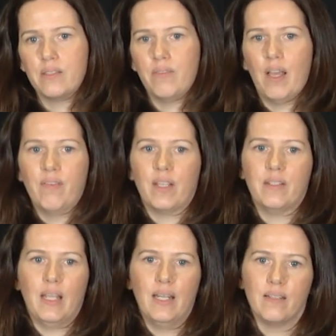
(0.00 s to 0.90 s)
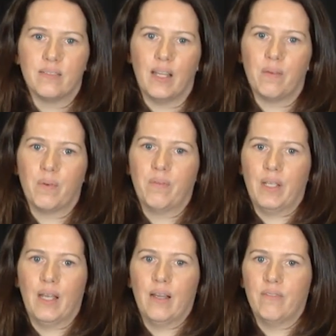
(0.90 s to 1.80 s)
of having a data set where we
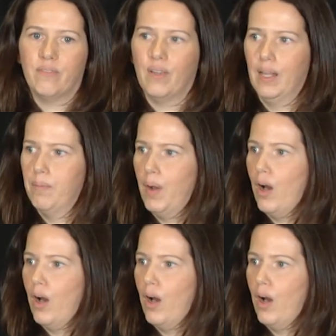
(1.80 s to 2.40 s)
have um,